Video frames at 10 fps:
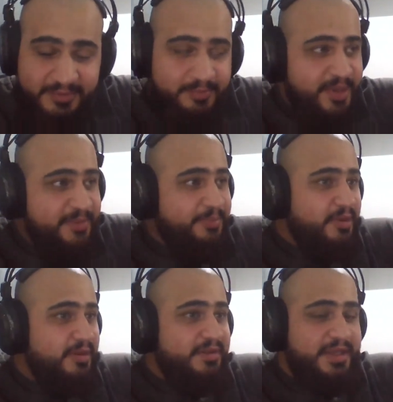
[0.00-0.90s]

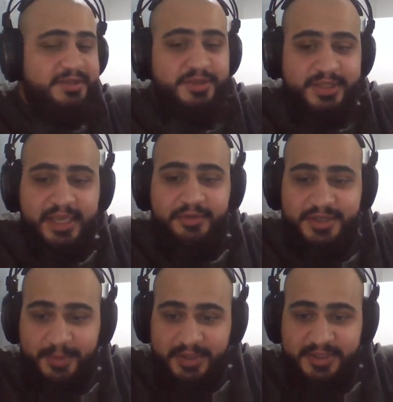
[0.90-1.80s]
People need to take
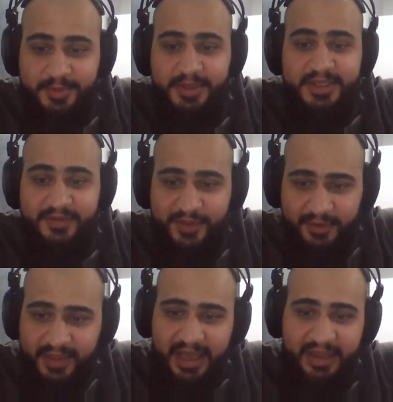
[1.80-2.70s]
responsibility of their
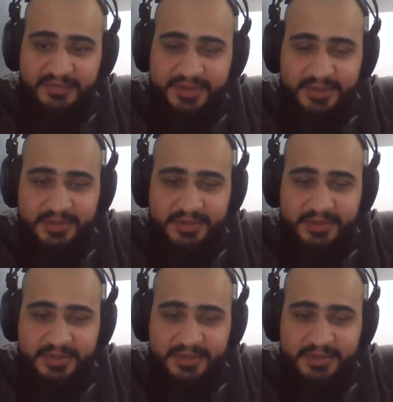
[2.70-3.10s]
lives.